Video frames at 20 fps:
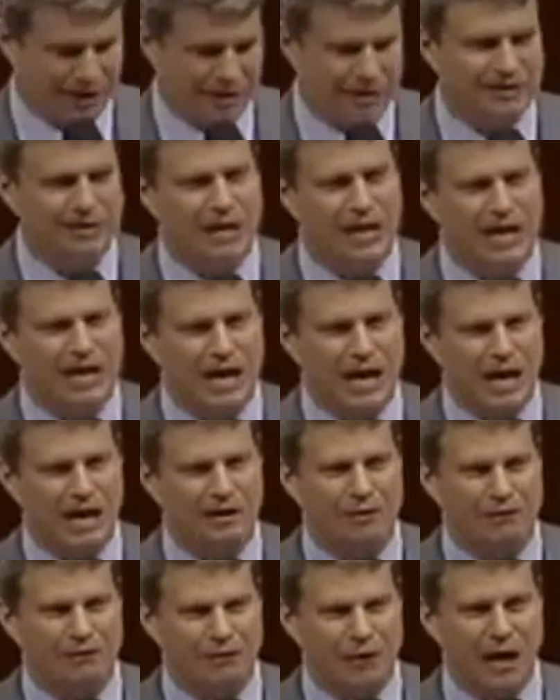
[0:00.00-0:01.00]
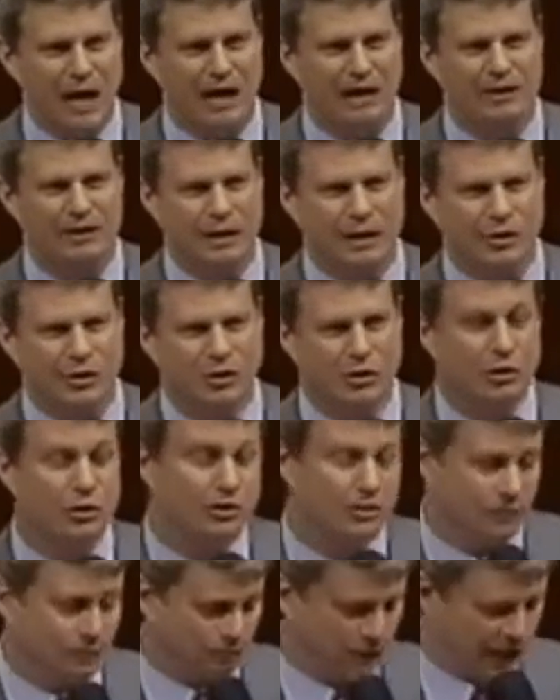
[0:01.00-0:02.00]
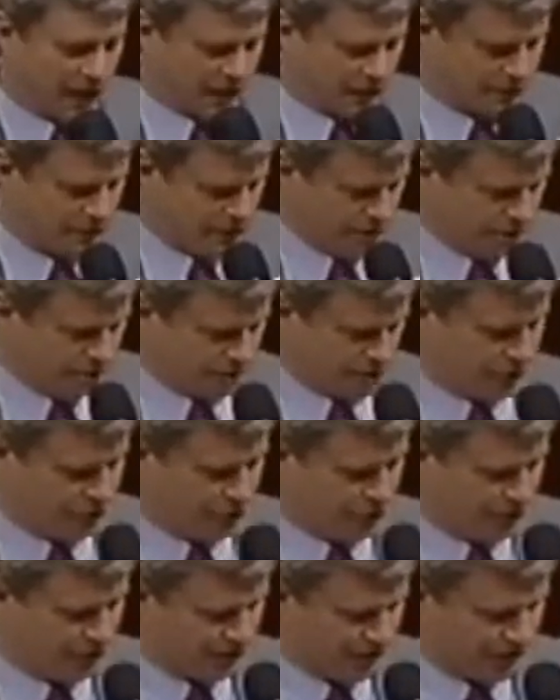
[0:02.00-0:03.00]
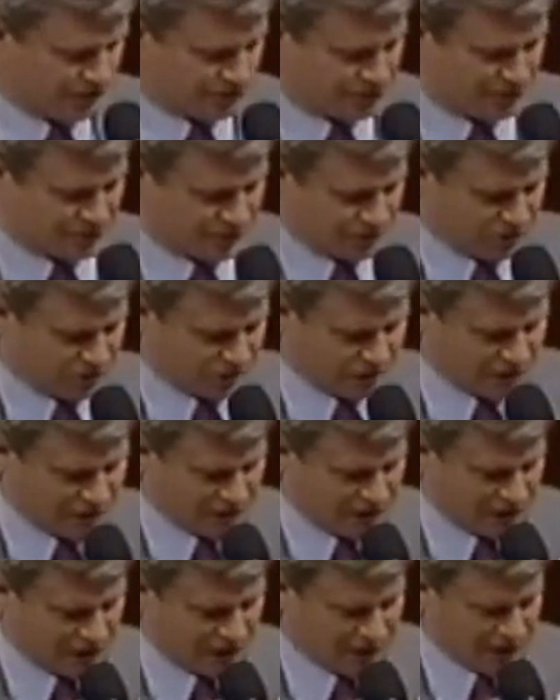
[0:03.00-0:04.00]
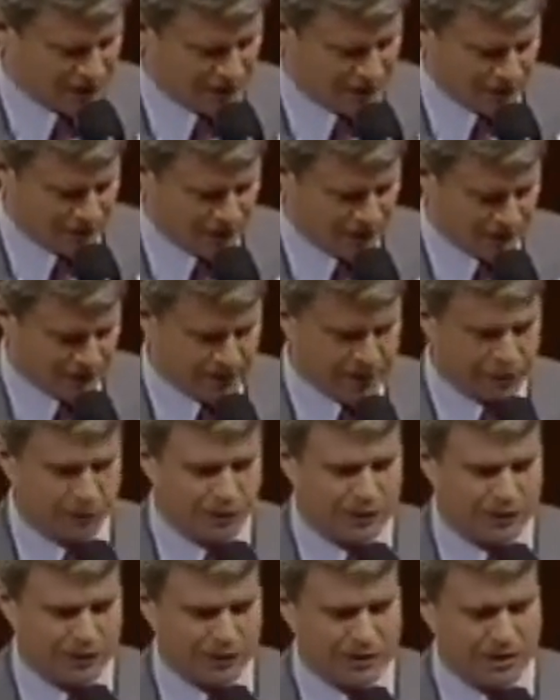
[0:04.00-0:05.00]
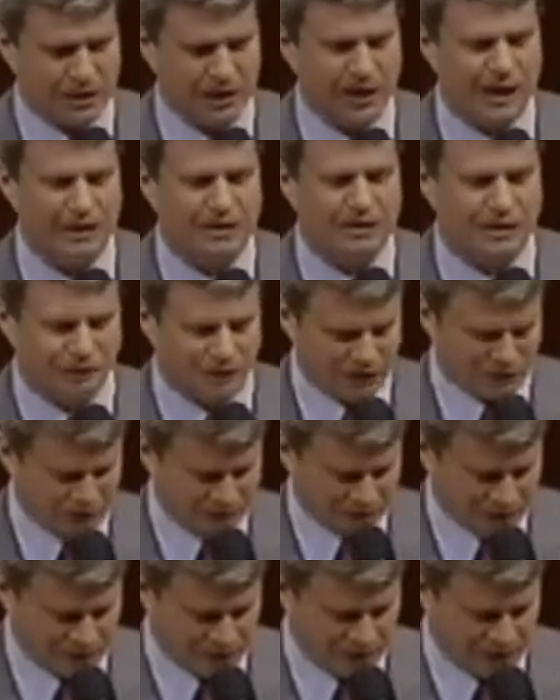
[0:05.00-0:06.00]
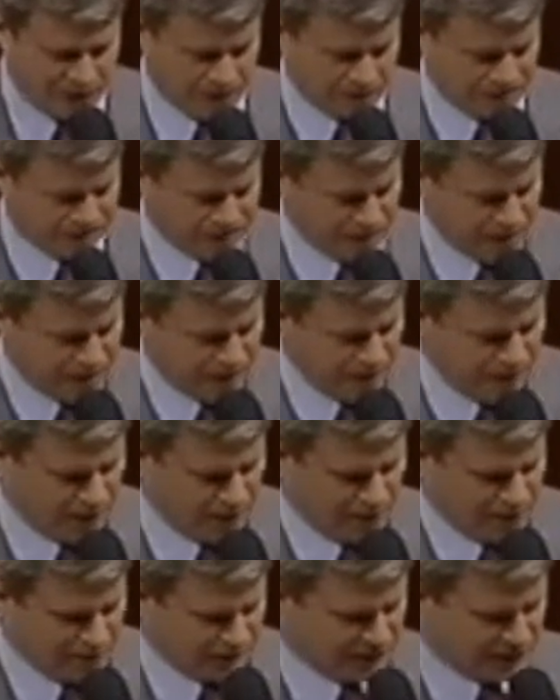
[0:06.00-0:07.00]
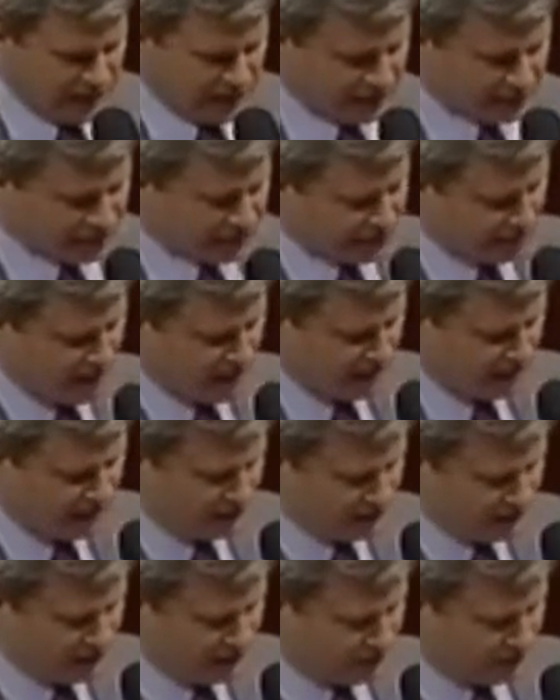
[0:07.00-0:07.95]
that they can, in fact, and should, in fact, be doing these positions these activities that they are. It's estimated,